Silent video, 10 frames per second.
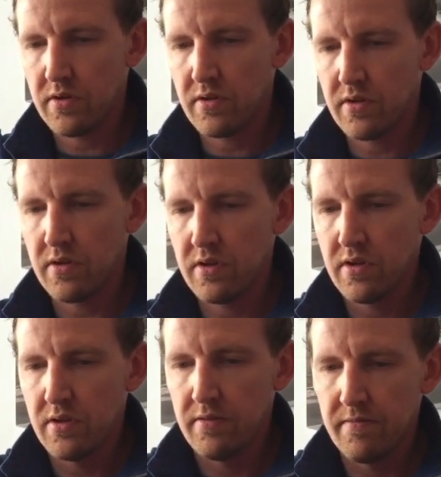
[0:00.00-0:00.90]

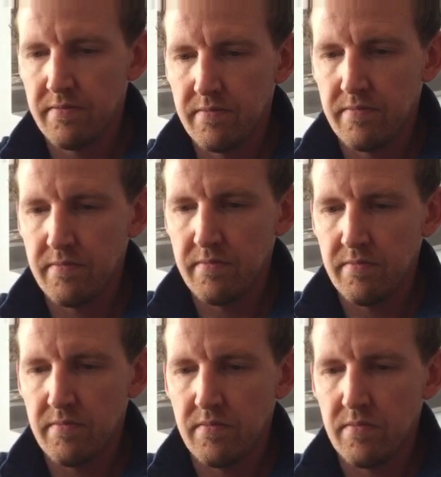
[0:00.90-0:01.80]

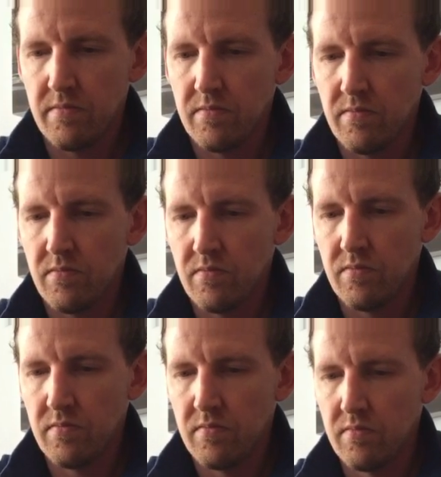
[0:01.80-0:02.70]

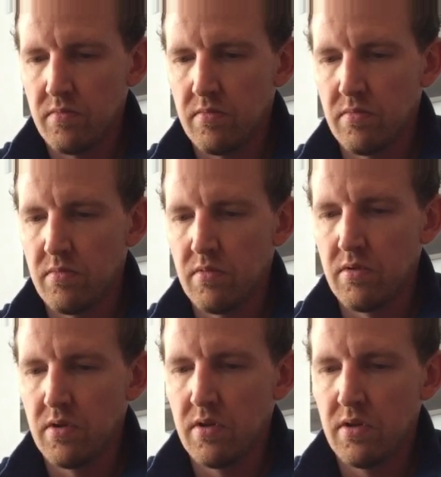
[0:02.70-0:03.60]

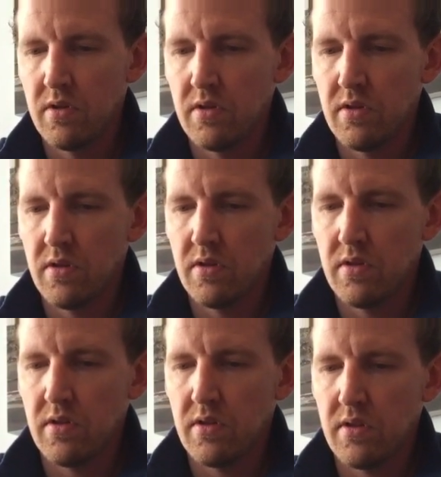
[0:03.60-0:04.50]

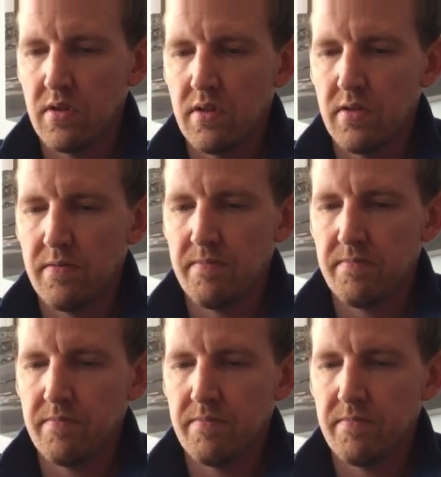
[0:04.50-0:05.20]
(no one is talking)